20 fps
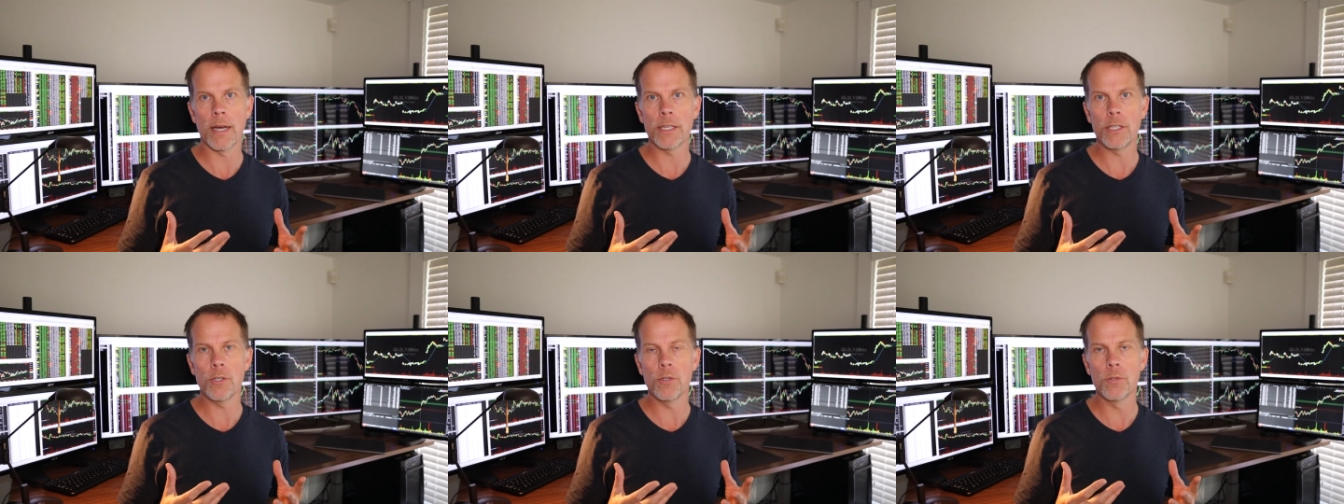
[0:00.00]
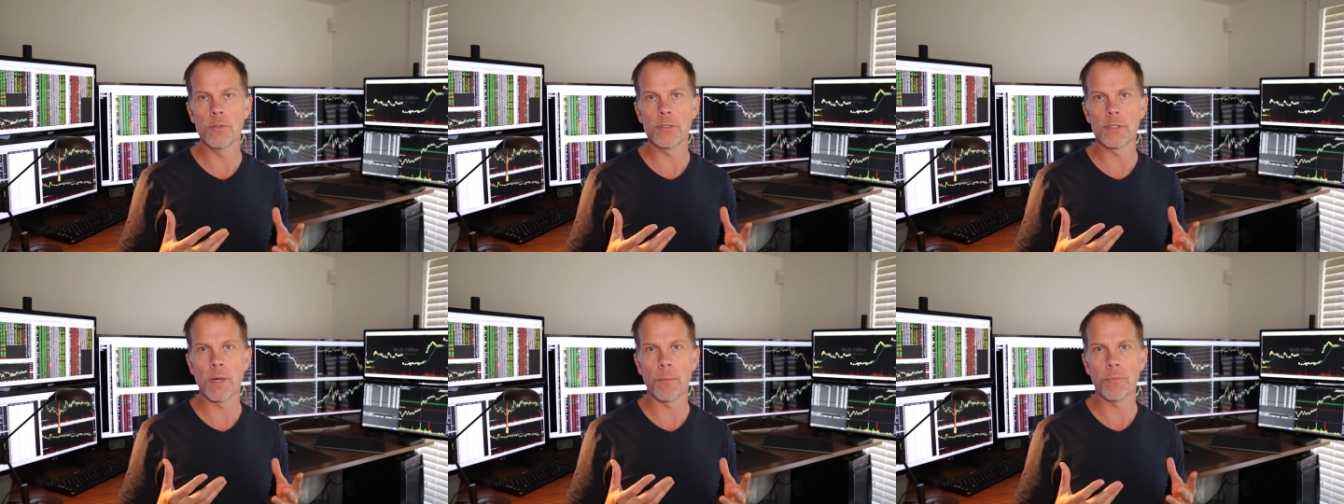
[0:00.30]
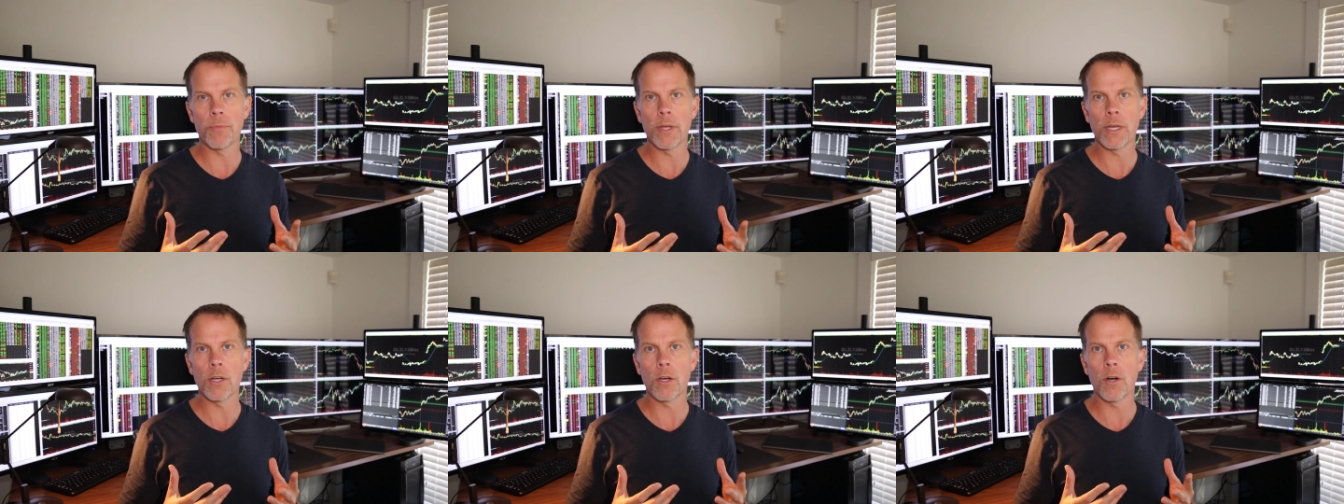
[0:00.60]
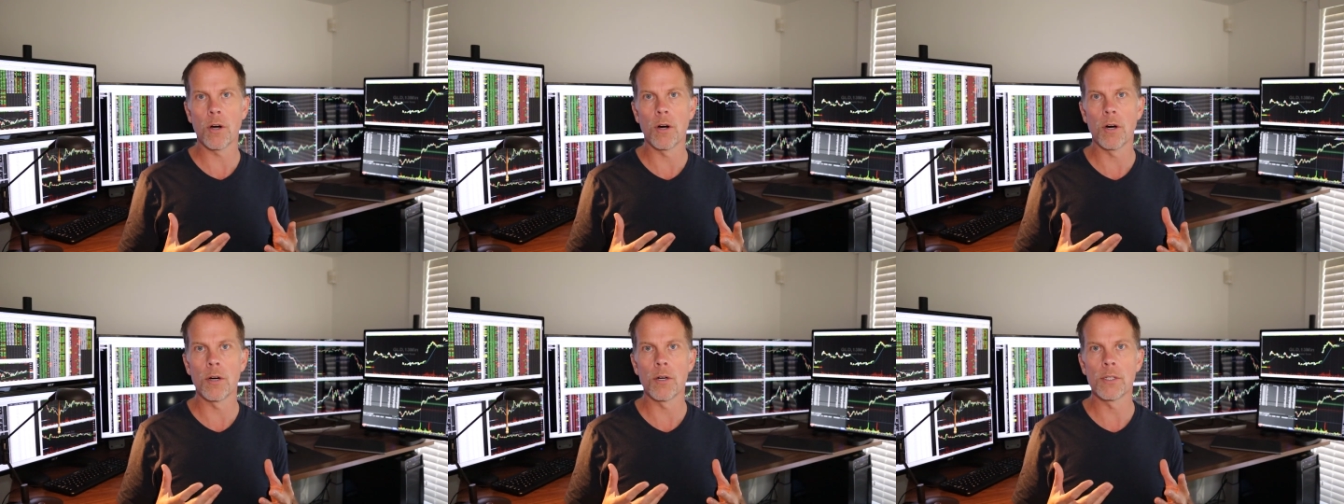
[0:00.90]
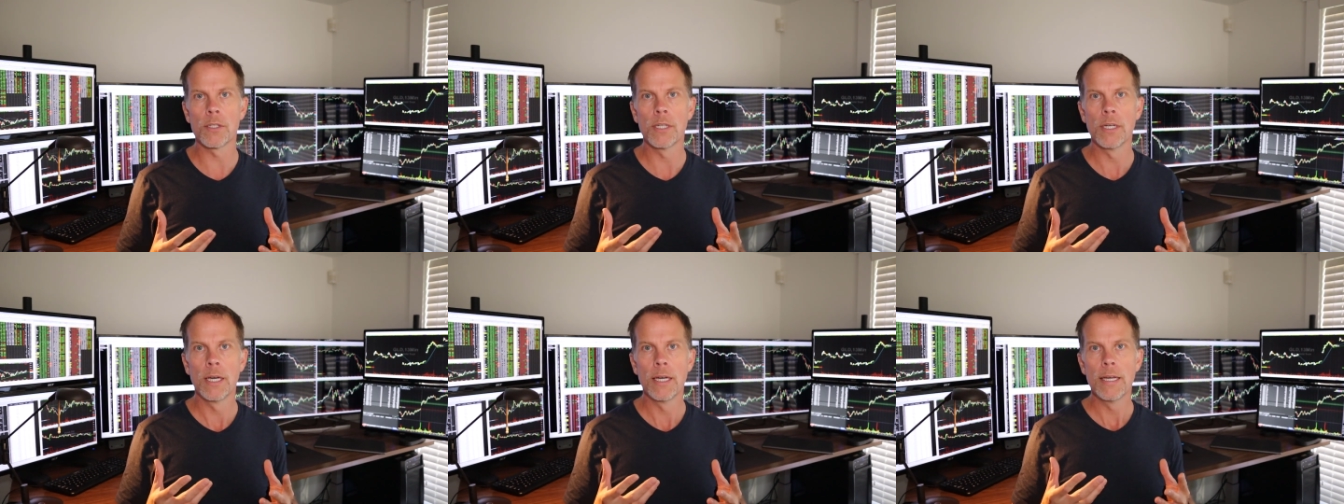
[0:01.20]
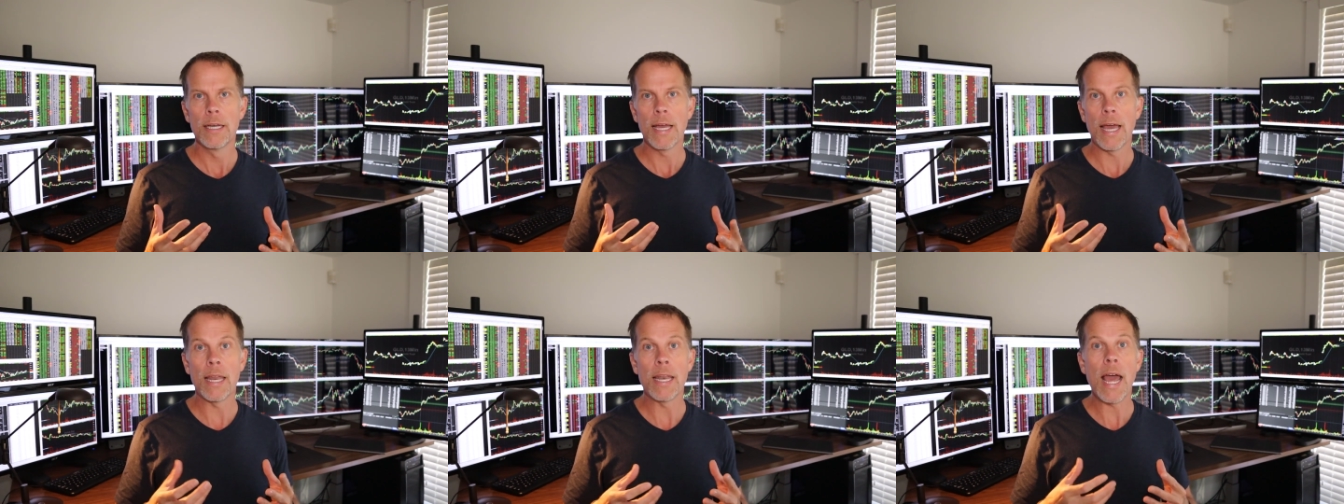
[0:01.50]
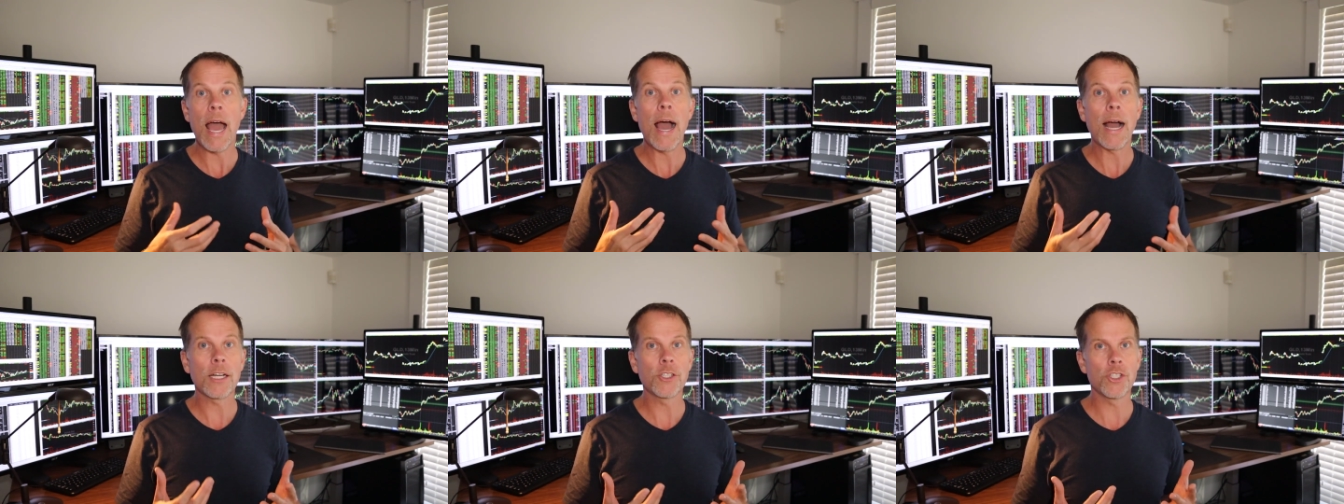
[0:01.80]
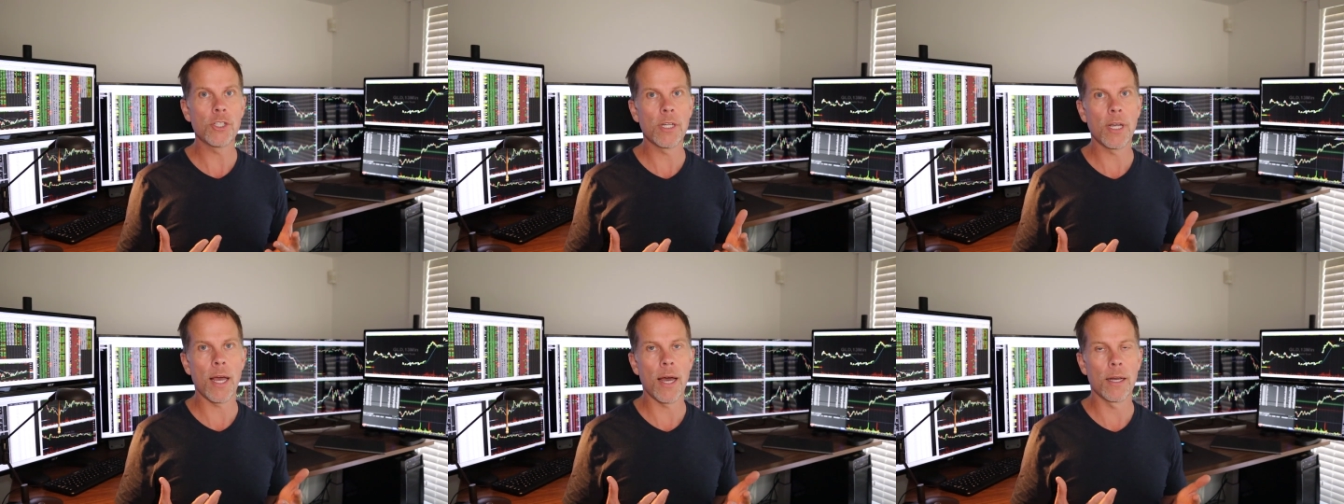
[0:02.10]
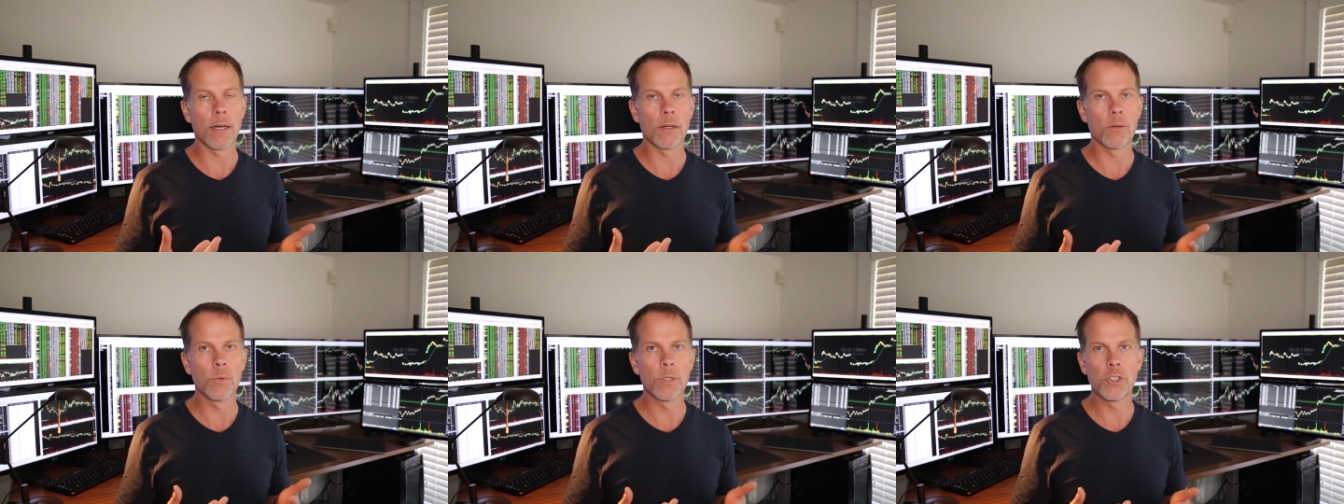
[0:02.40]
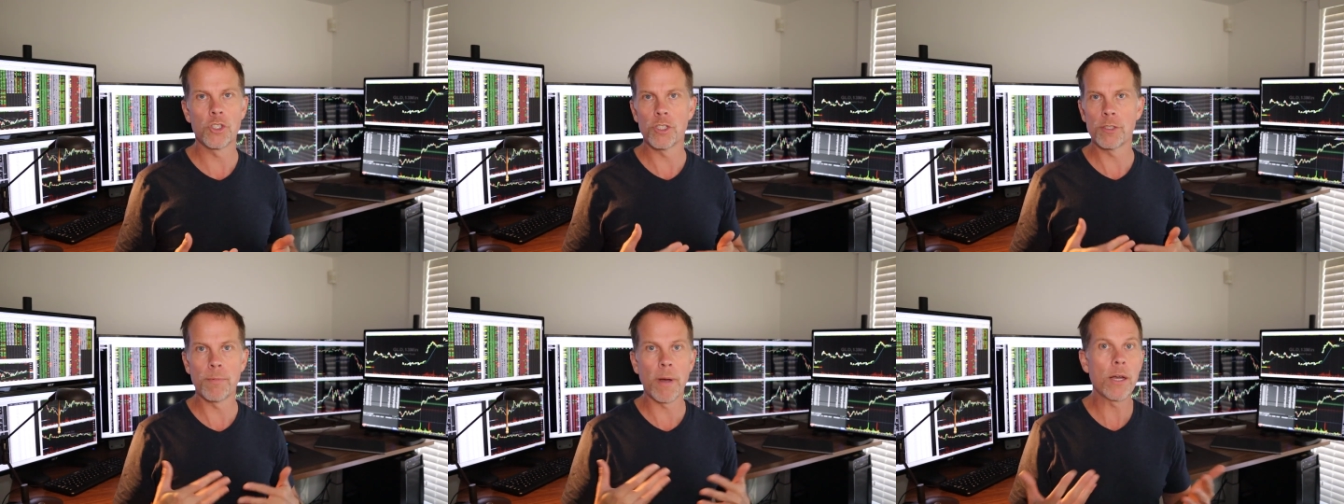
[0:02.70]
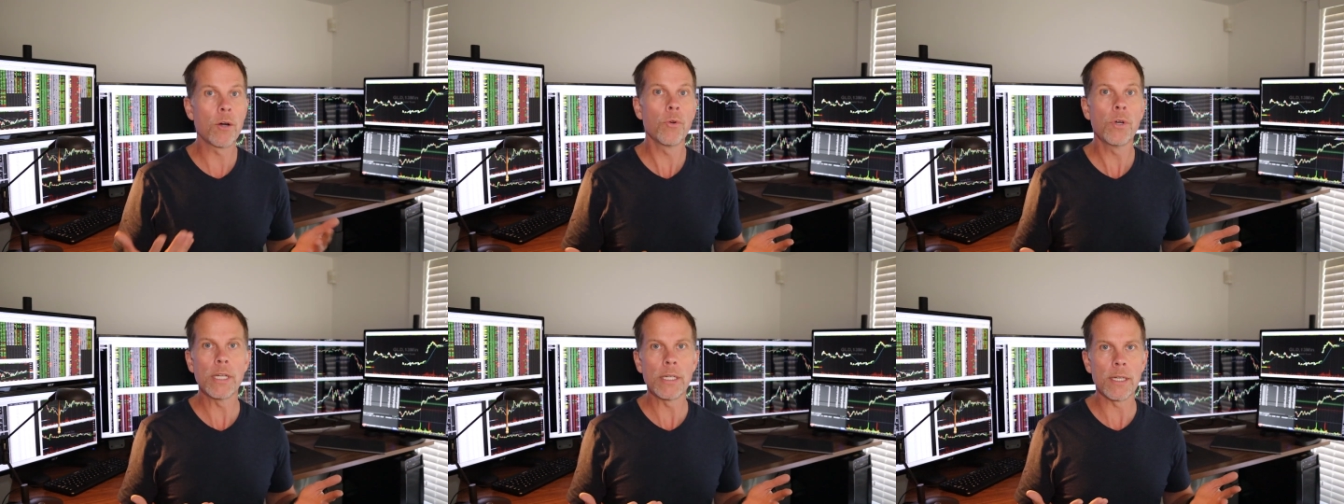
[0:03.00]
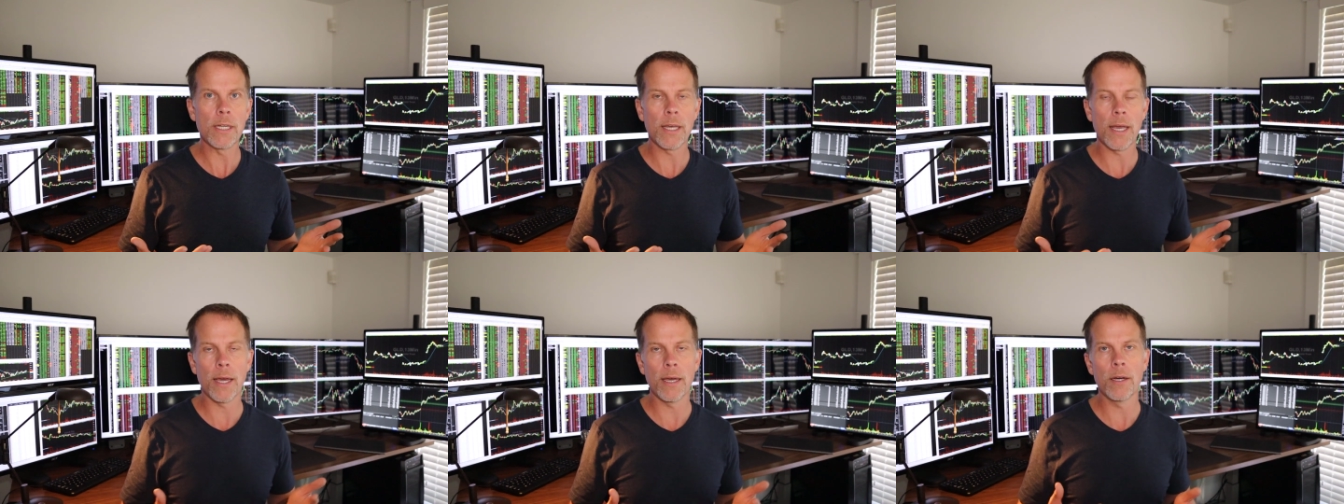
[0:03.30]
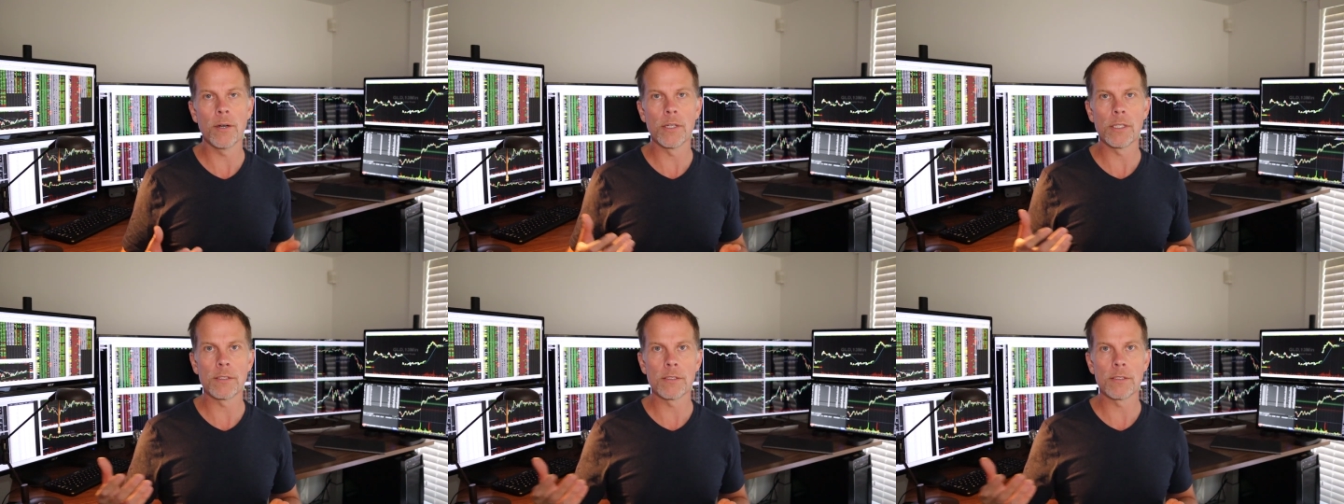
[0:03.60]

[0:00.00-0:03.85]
I use something called an action candle, which is my own indicator.